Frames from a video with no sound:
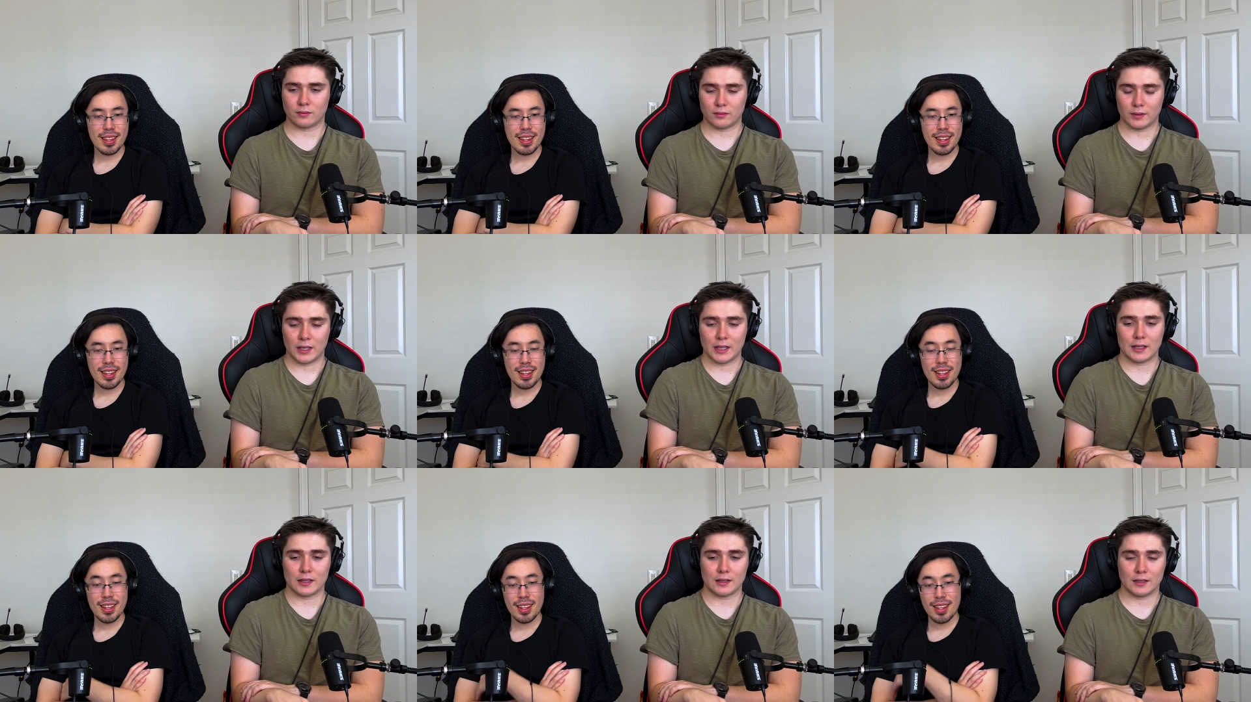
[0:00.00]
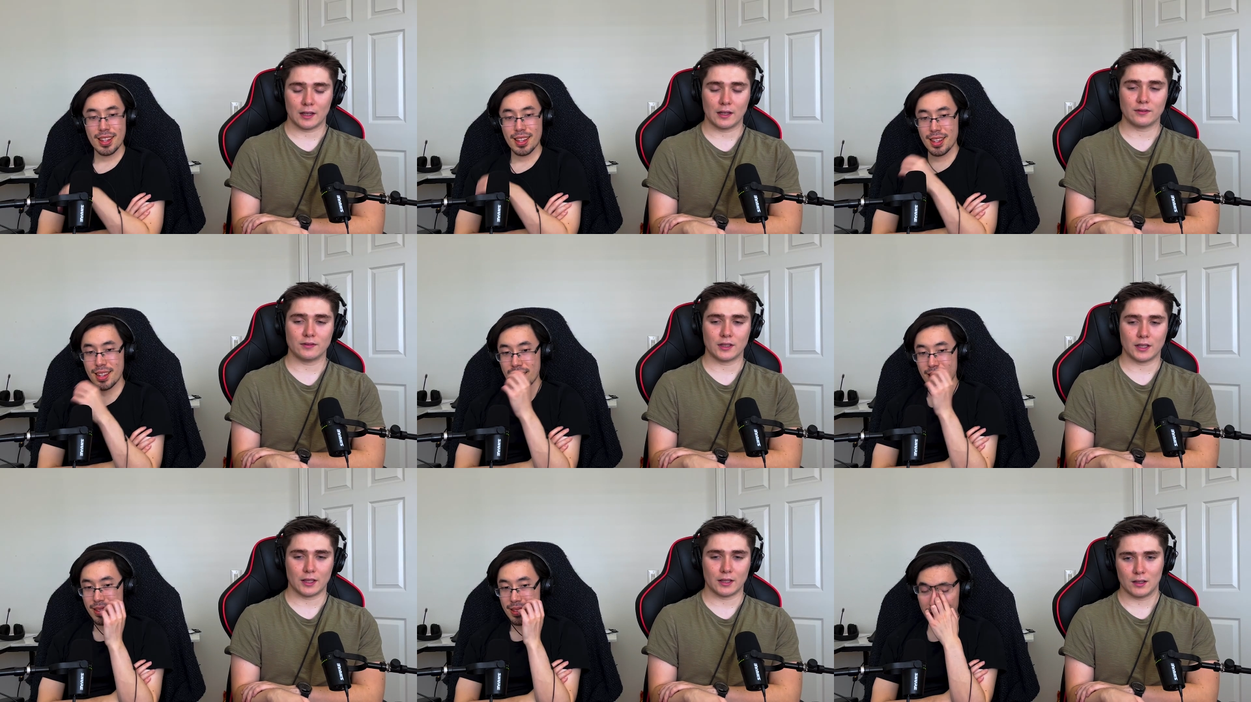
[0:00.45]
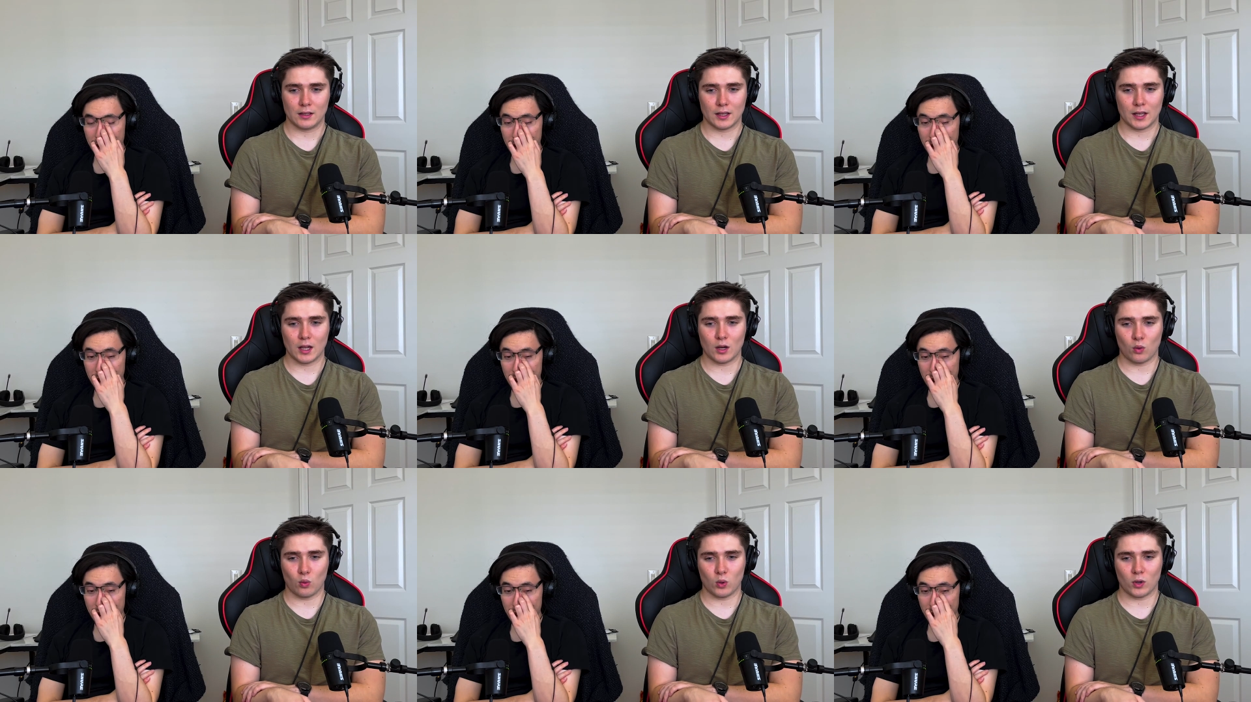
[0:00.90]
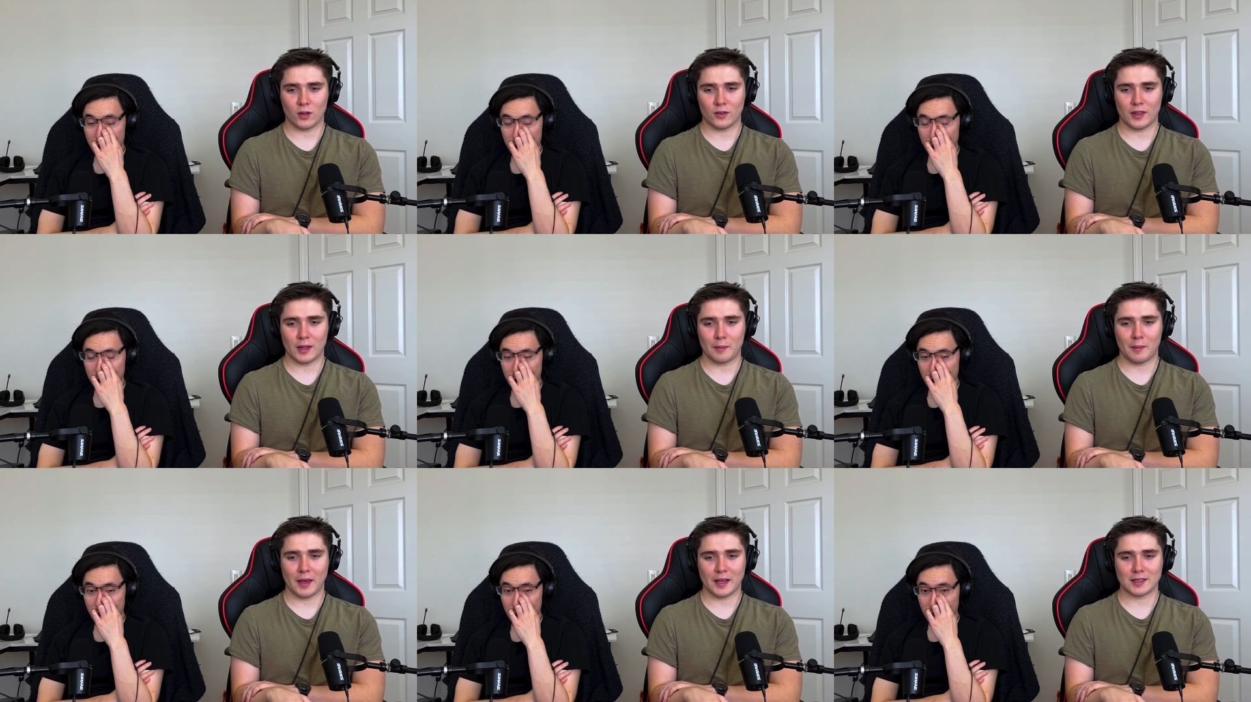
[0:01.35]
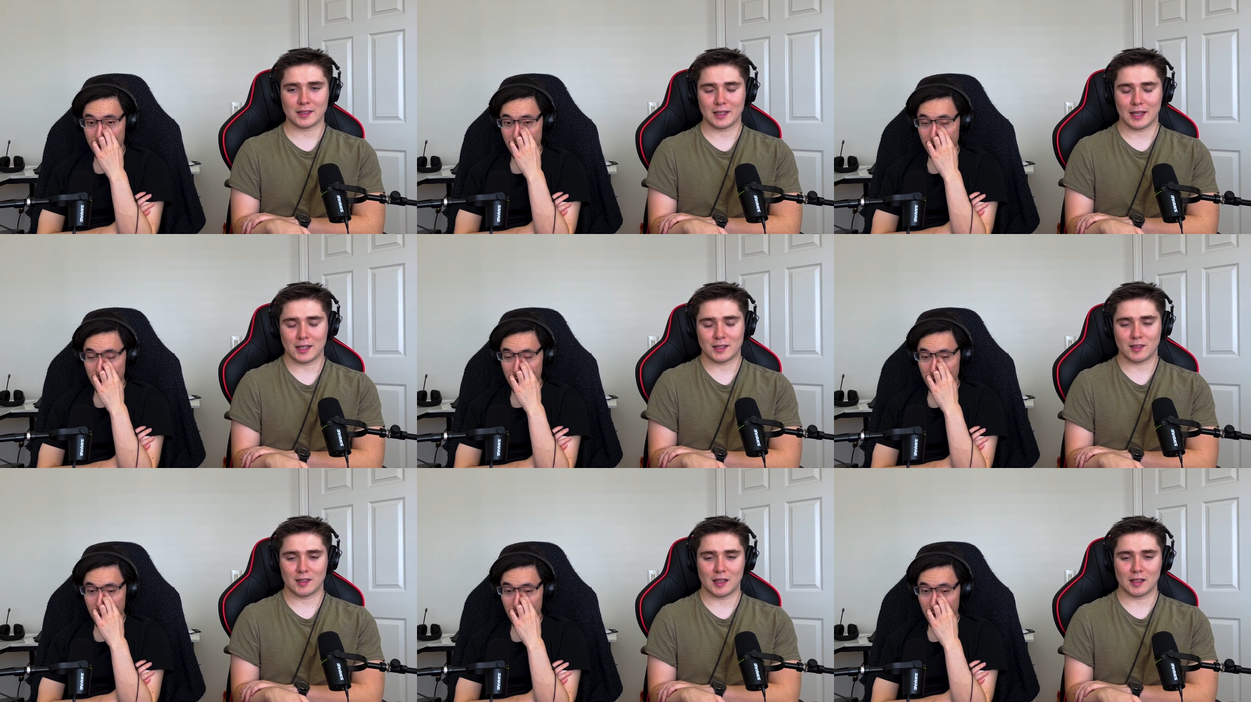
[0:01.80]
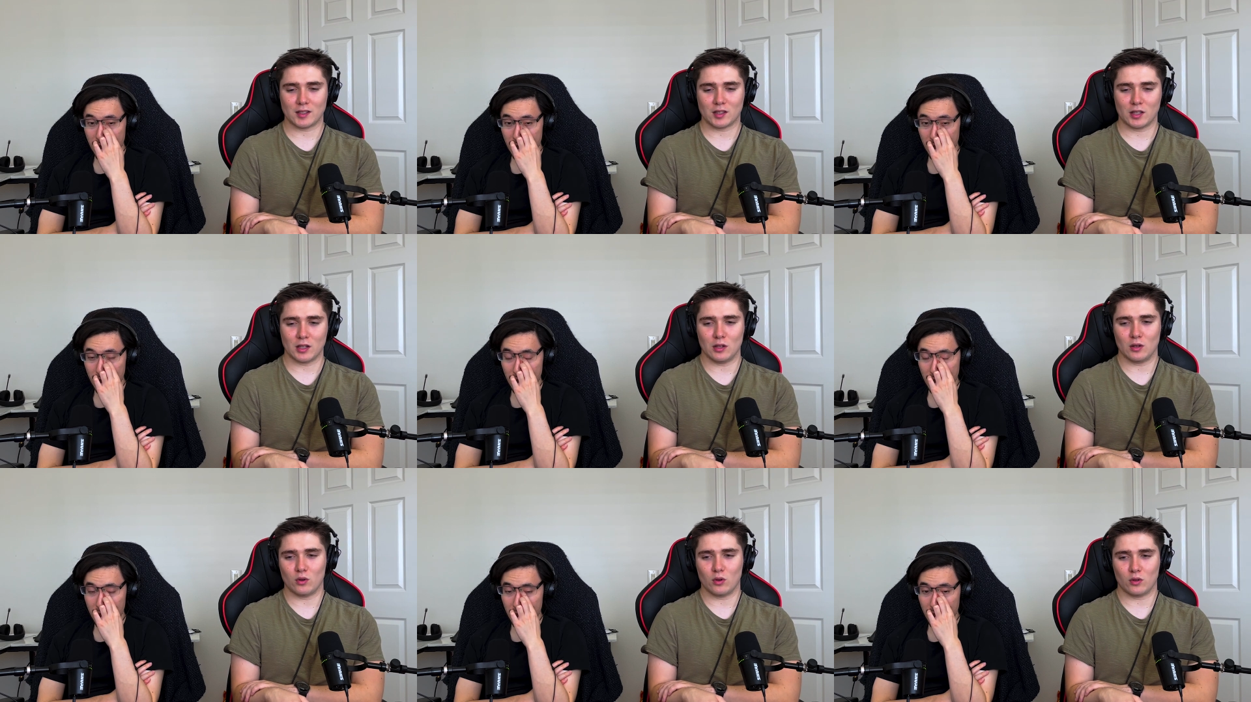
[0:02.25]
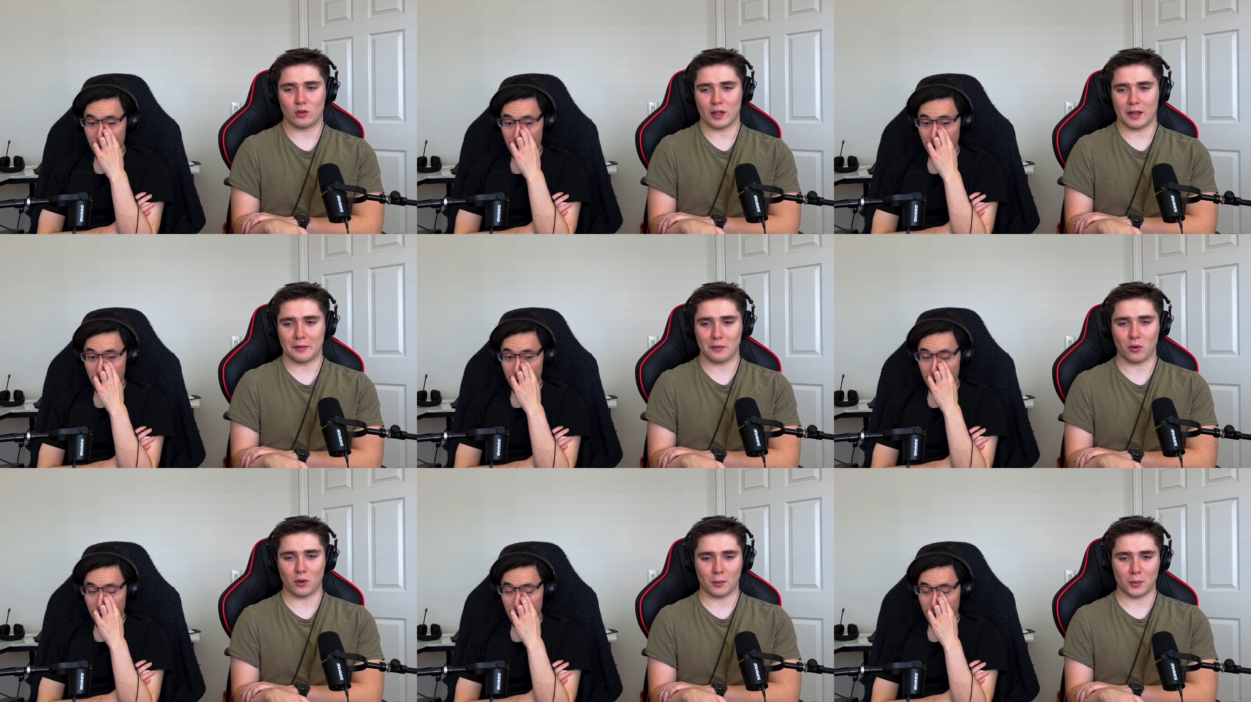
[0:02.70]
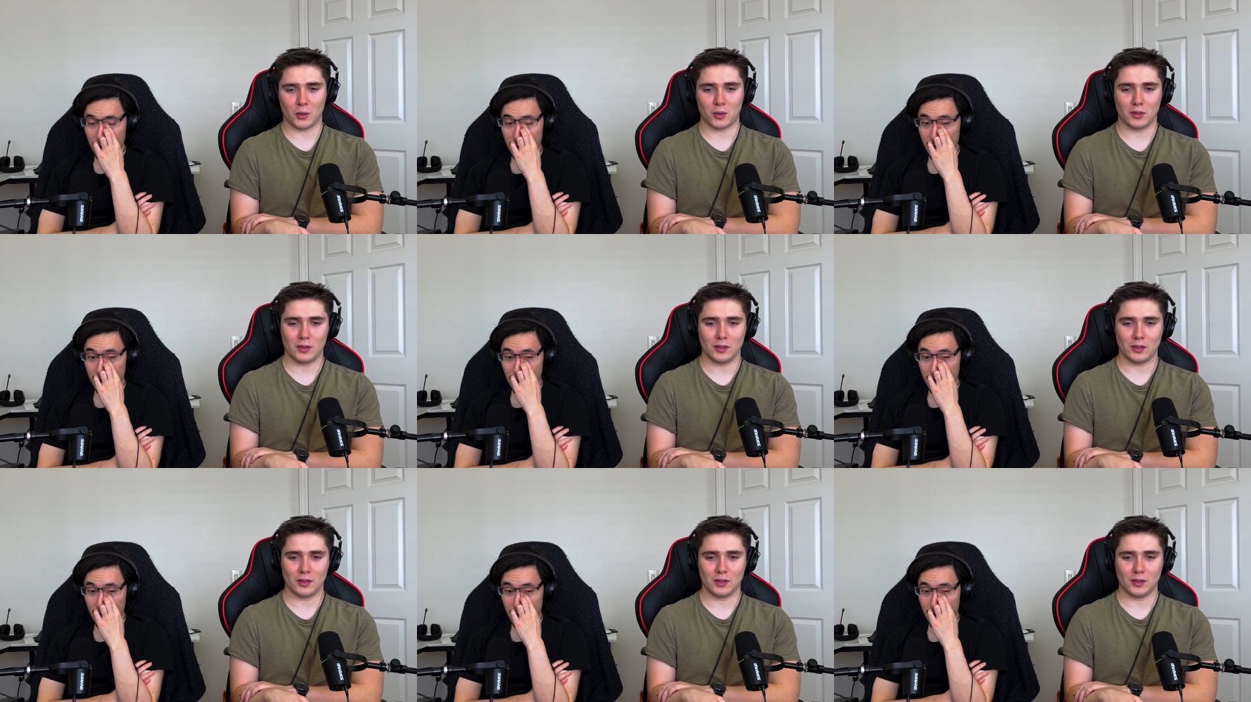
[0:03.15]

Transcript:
Speaker 1: yeah, lovely. In a world that makes less sense than than normal.